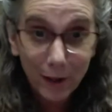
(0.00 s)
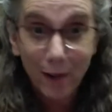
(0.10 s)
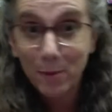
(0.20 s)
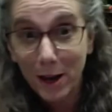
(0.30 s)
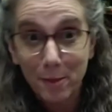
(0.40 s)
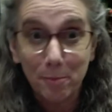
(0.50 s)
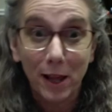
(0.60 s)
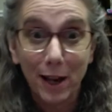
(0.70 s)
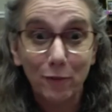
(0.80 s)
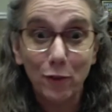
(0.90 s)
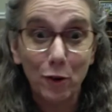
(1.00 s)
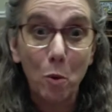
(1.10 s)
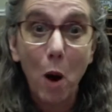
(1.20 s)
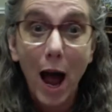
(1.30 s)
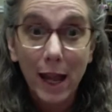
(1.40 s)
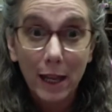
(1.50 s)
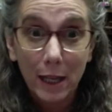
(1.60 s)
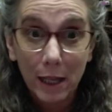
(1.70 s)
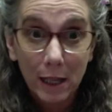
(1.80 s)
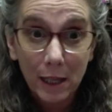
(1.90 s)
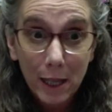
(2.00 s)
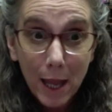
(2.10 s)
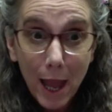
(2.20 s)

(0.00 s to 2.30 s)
And I've been on the planet for a while.